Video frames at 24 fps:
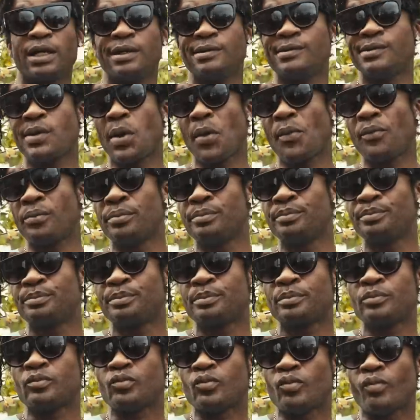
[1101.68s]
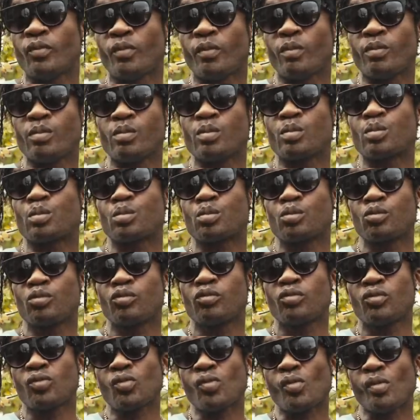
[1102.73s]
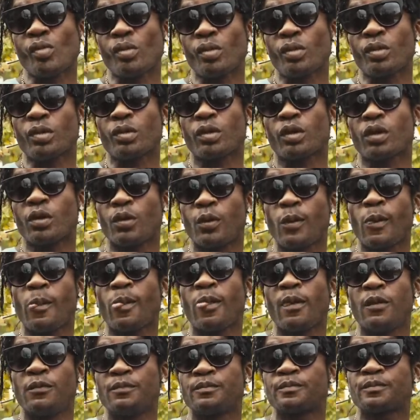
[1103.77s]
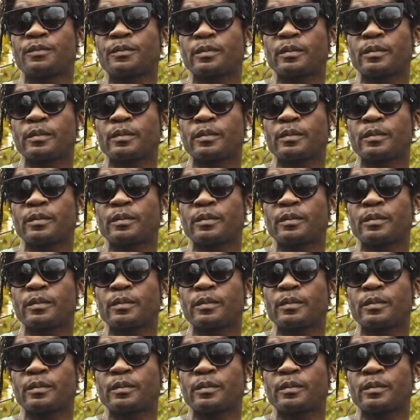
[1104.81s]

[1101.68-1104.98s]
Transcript: me tell you already, so me a go away Wednesday. So, you can carry them